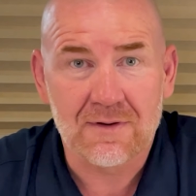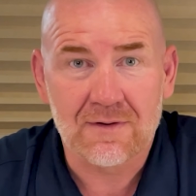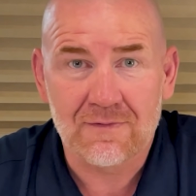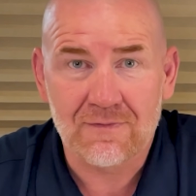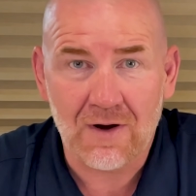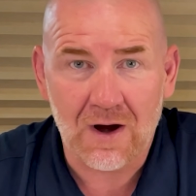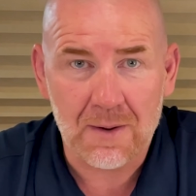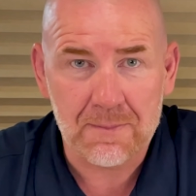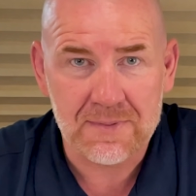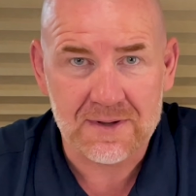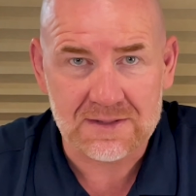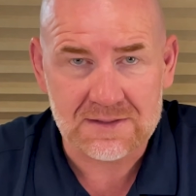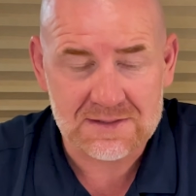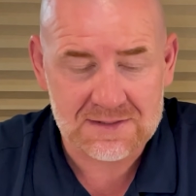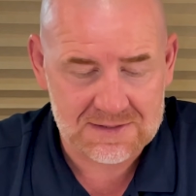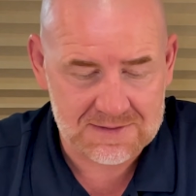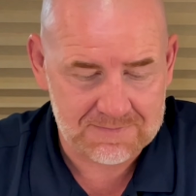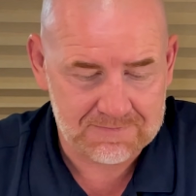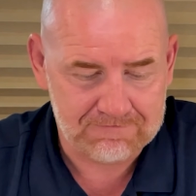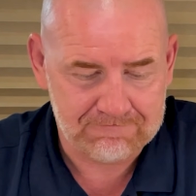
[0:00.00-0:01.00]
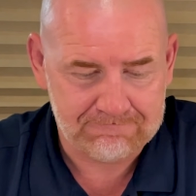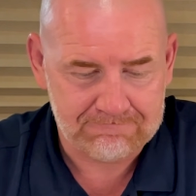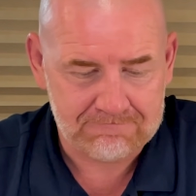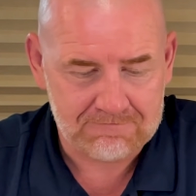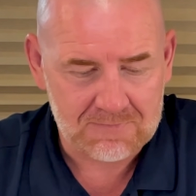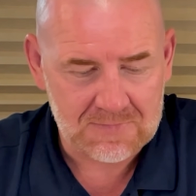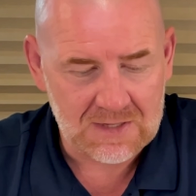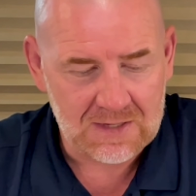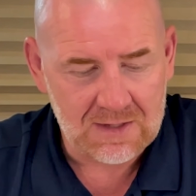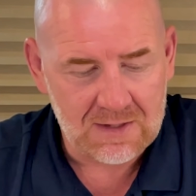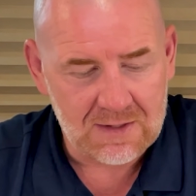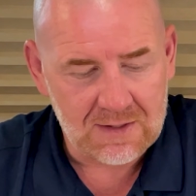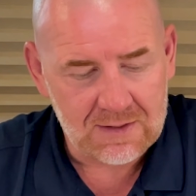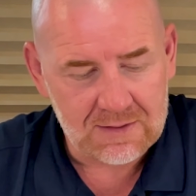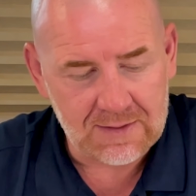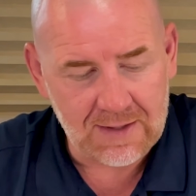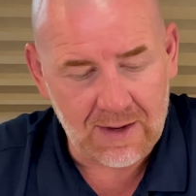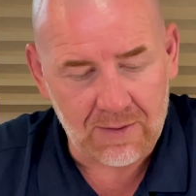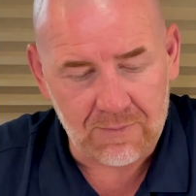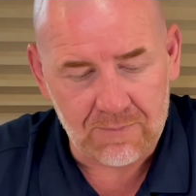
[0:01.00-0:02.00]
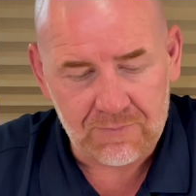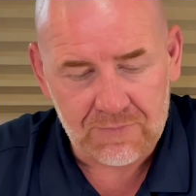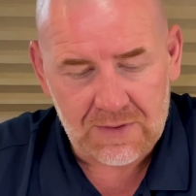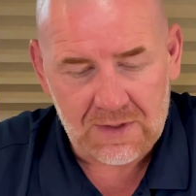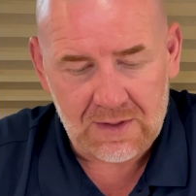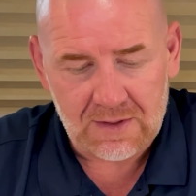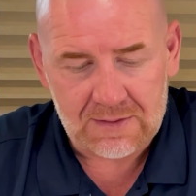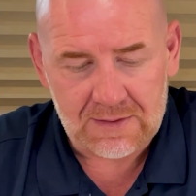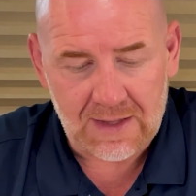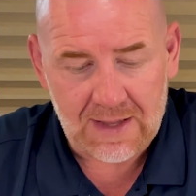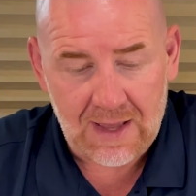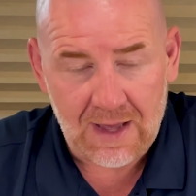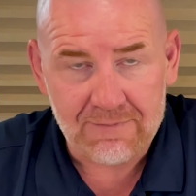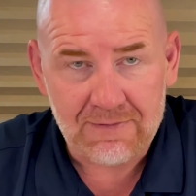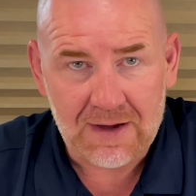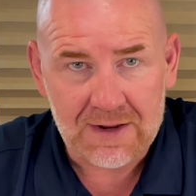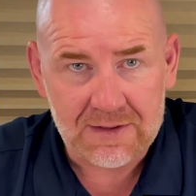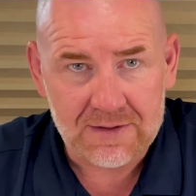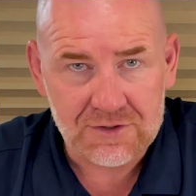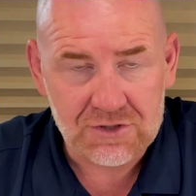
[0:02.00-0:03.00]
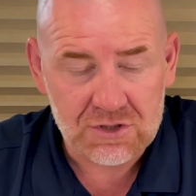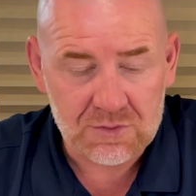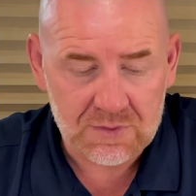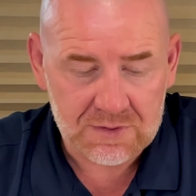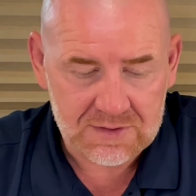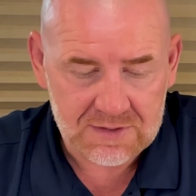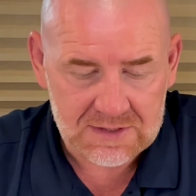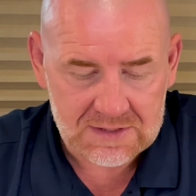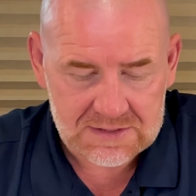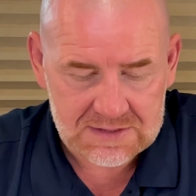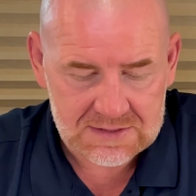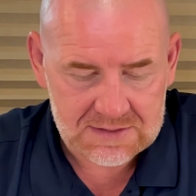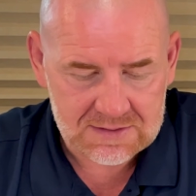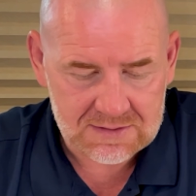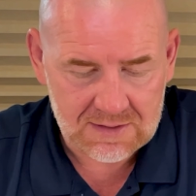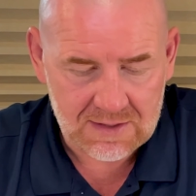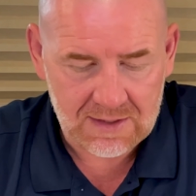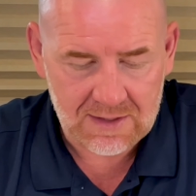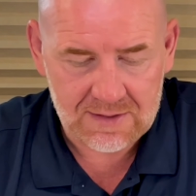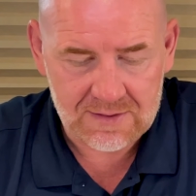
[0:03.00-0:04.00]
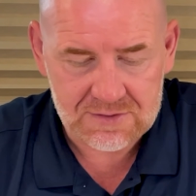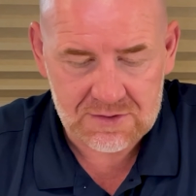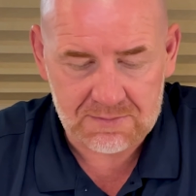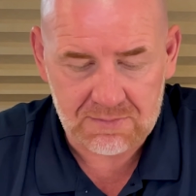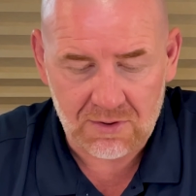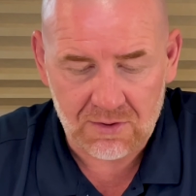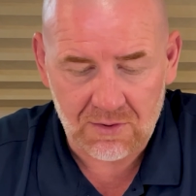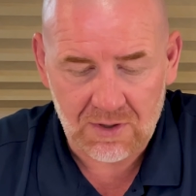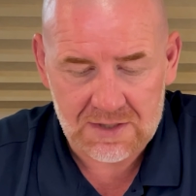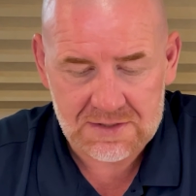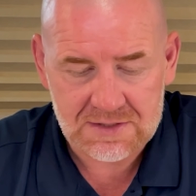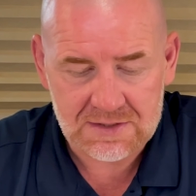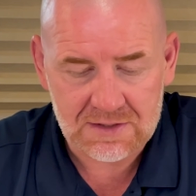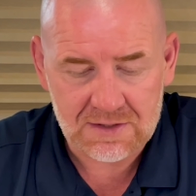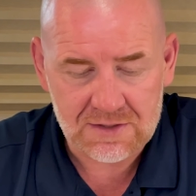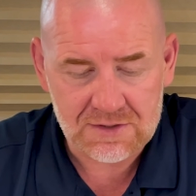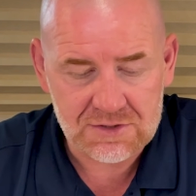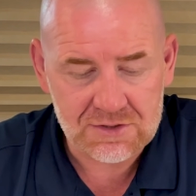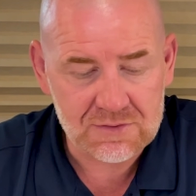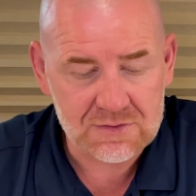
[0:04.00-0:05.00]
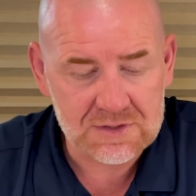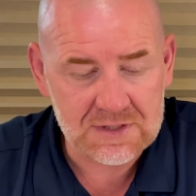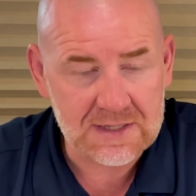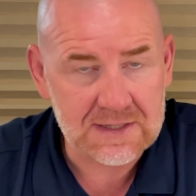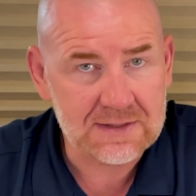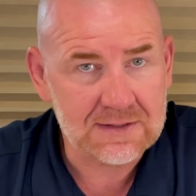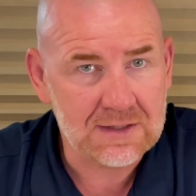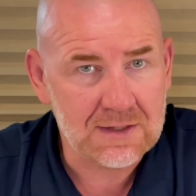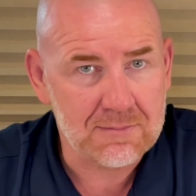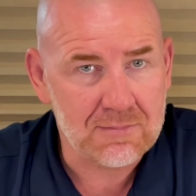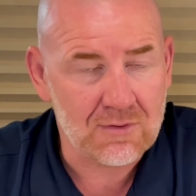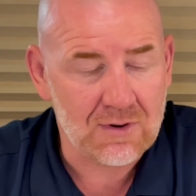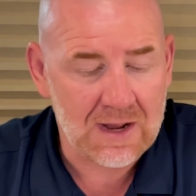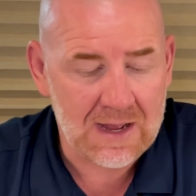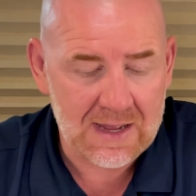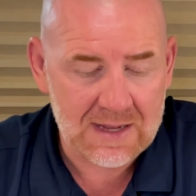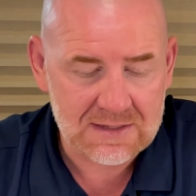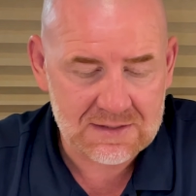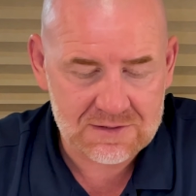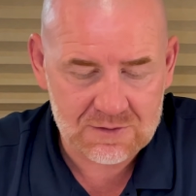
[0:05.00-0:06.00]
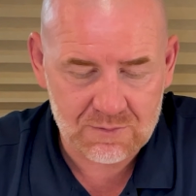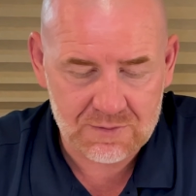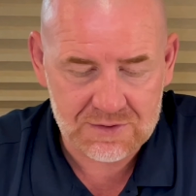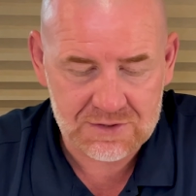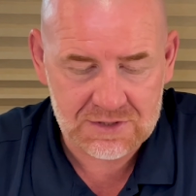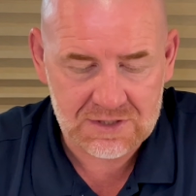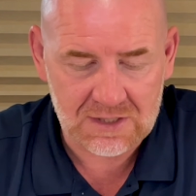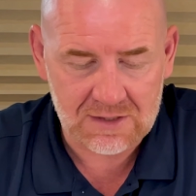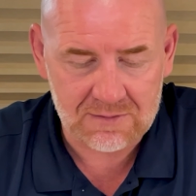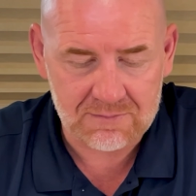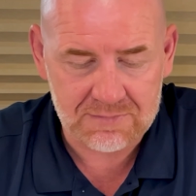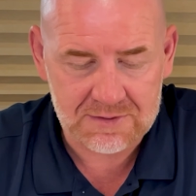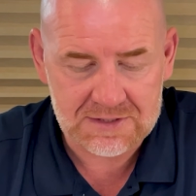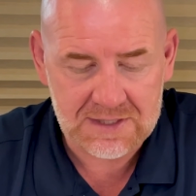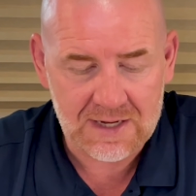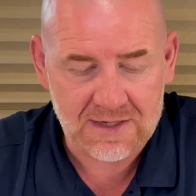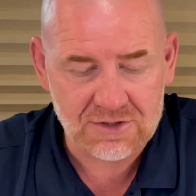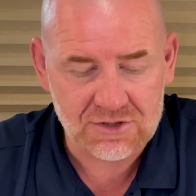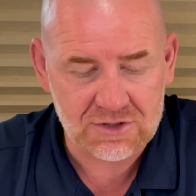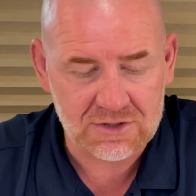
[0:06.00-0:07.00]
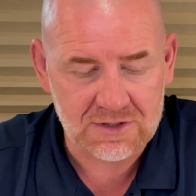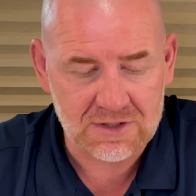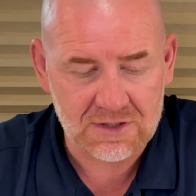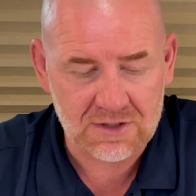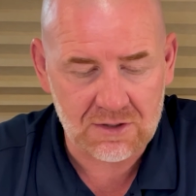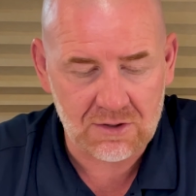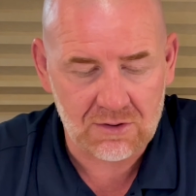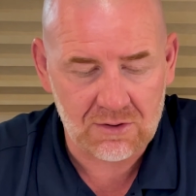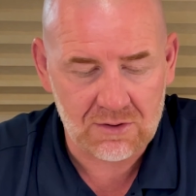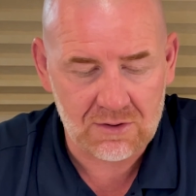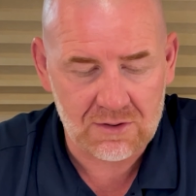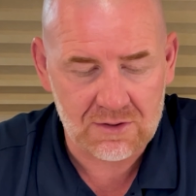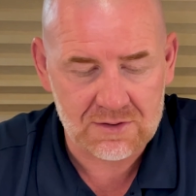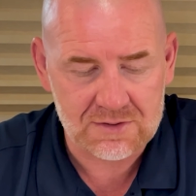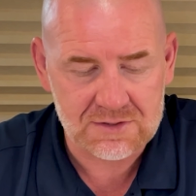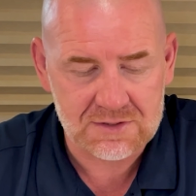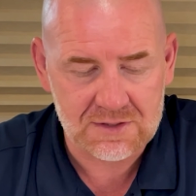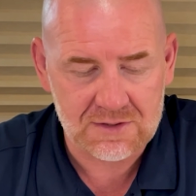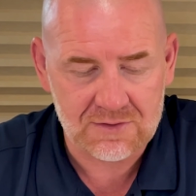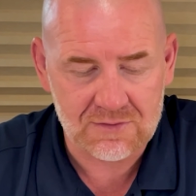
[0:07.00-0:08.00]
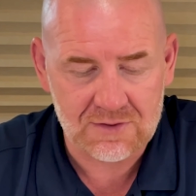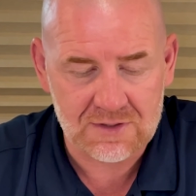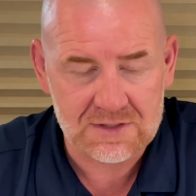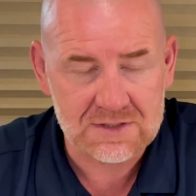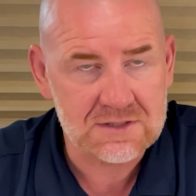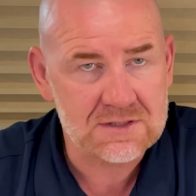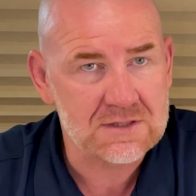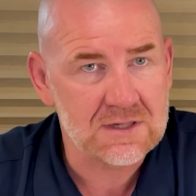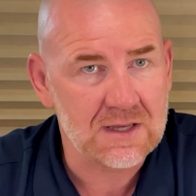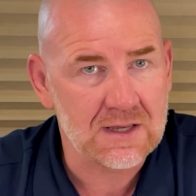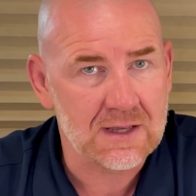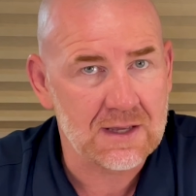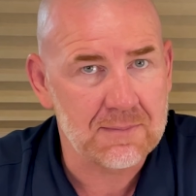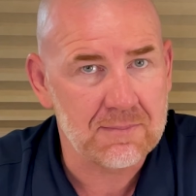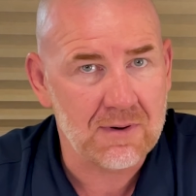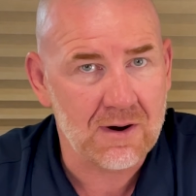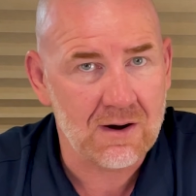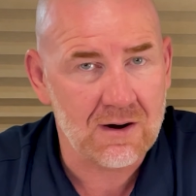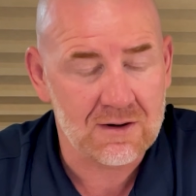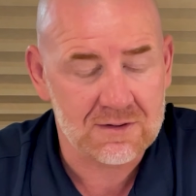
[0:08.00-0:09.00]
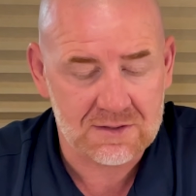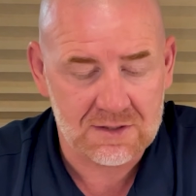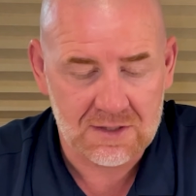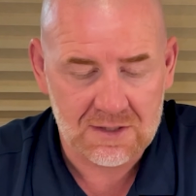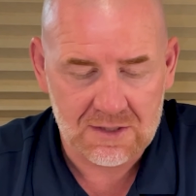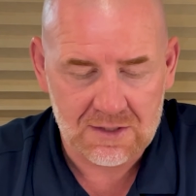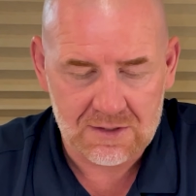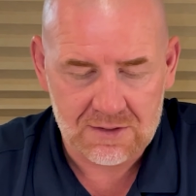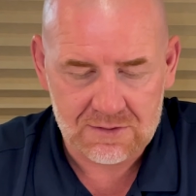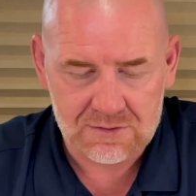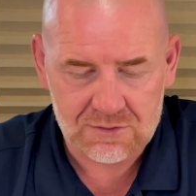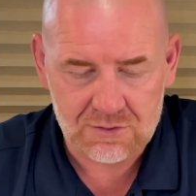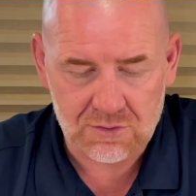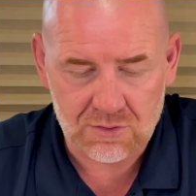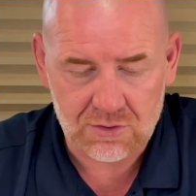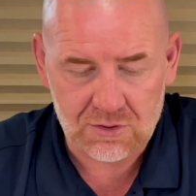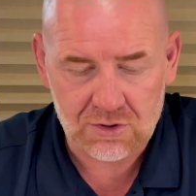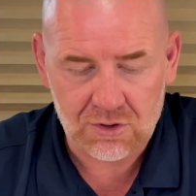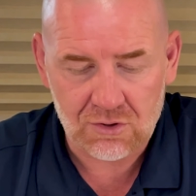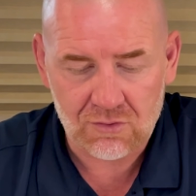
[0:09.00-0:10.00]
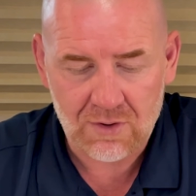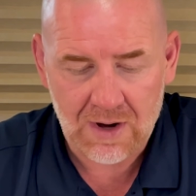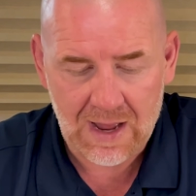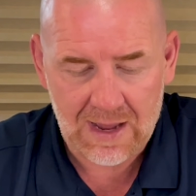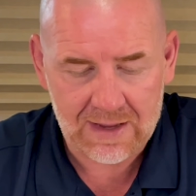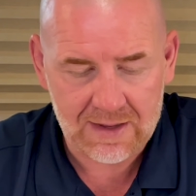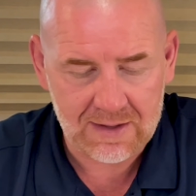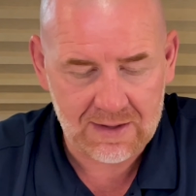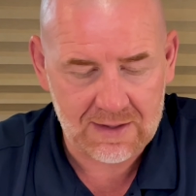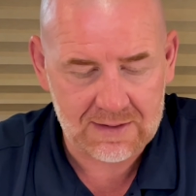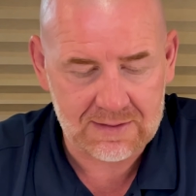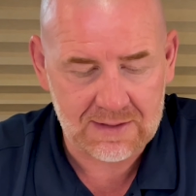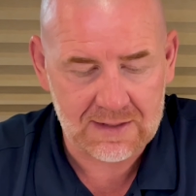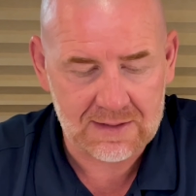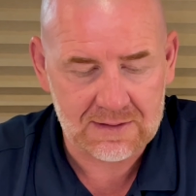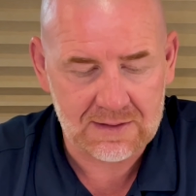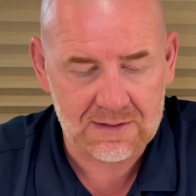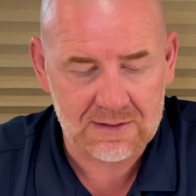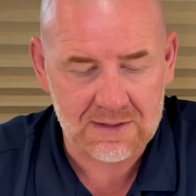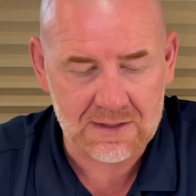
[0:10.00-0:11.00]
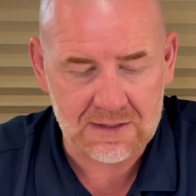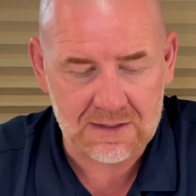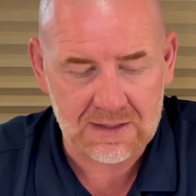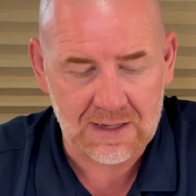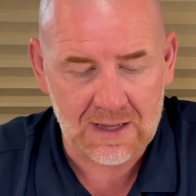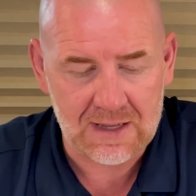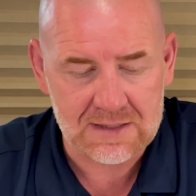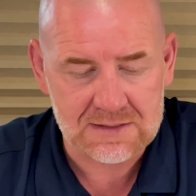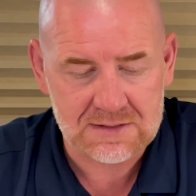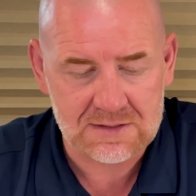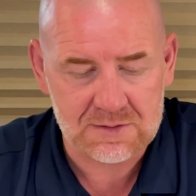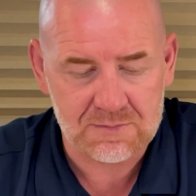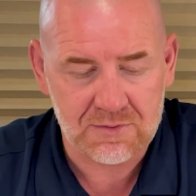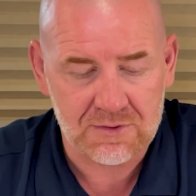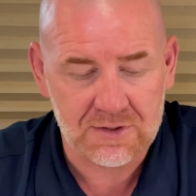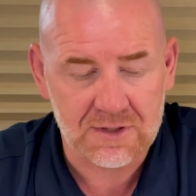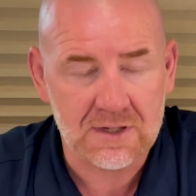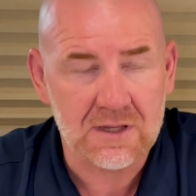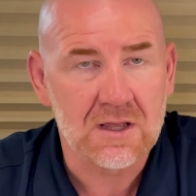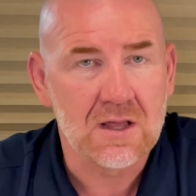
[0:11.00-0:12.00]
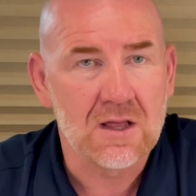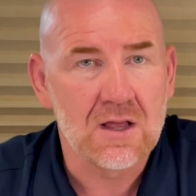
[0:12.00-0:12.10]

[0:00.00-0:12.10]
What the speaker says: fire pits. Now, they have had an issue with this. There's some porosity issues in the brass, which can potentially cause this part to crack and then leak gas. It's pretty